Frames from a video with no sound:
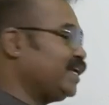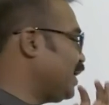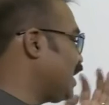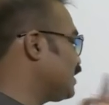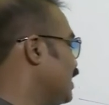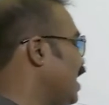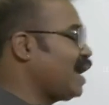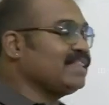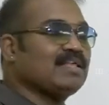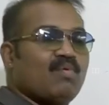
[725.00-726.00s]
areas,
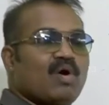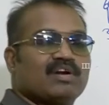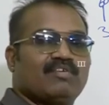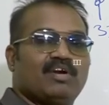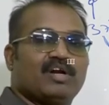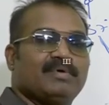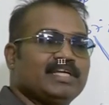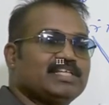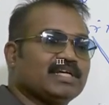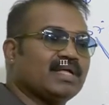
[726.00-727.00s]
and the water will not be
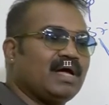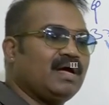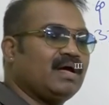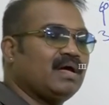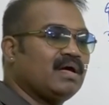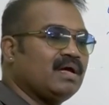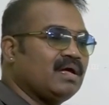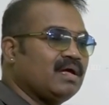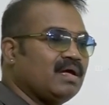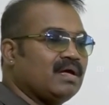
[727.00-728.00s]
reaching the
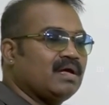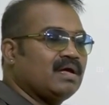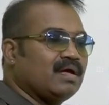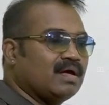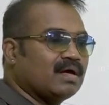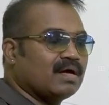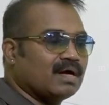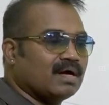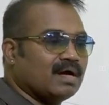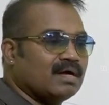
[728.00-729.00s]

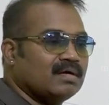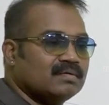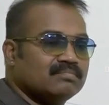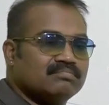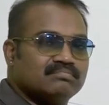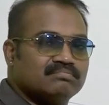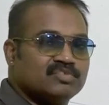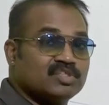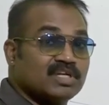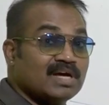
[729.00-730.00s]
Ganga.
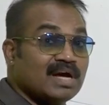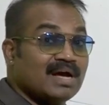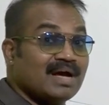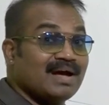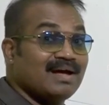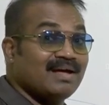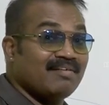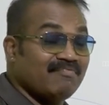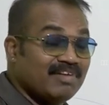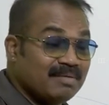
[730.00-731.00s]
So the Ganga
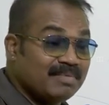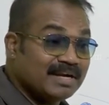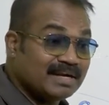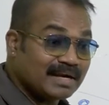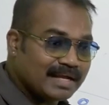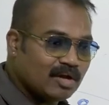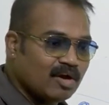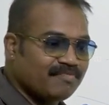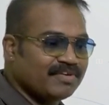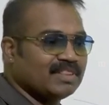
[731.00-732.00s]
will be drying
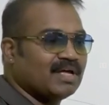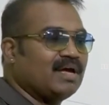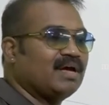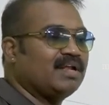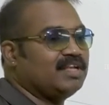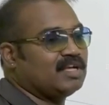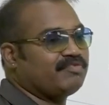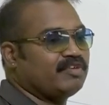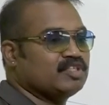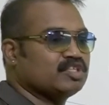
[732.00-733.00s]
off in the near
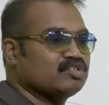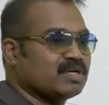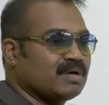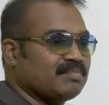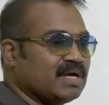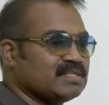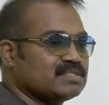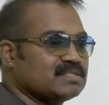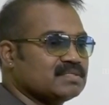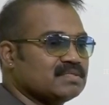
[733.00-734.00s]
future to come,
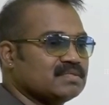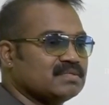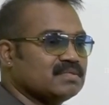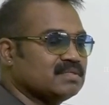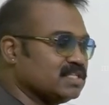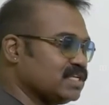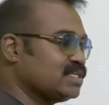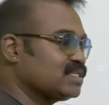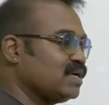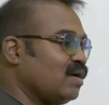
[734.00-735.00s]
guys. This
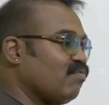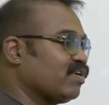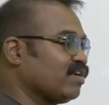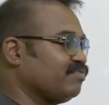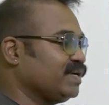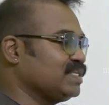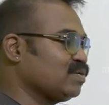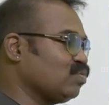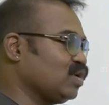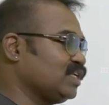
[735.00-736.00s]
is one of the
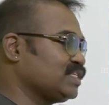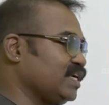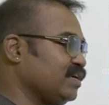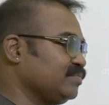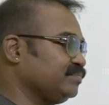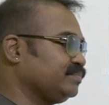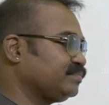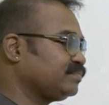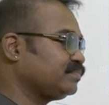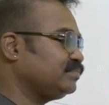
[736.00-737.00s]
reason what they say.
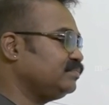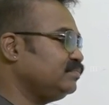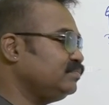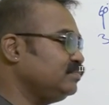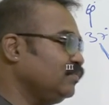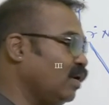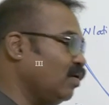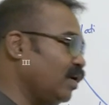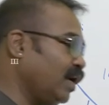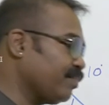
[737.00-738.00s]

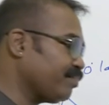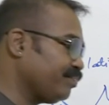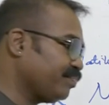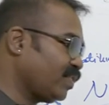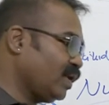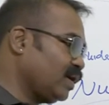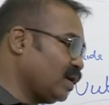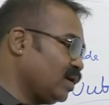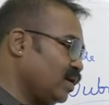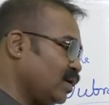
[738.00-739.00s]
Okay,
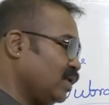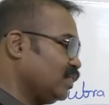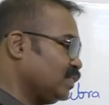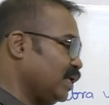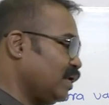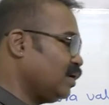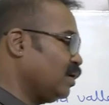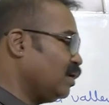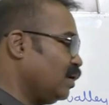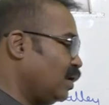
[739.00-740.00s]
yeah. Then
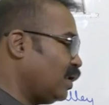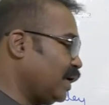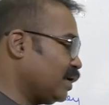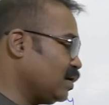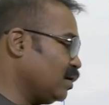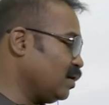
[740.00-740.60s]
like